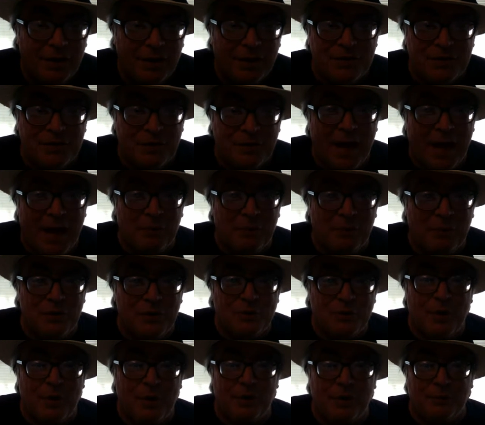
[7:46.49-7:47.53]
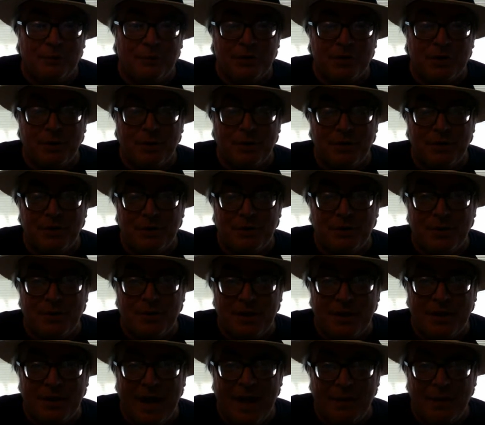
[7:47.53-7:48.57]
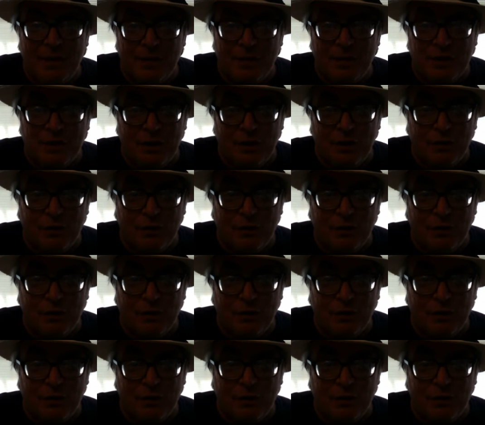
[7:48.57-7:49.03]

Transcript: And so that was what was supposed to be, and it was,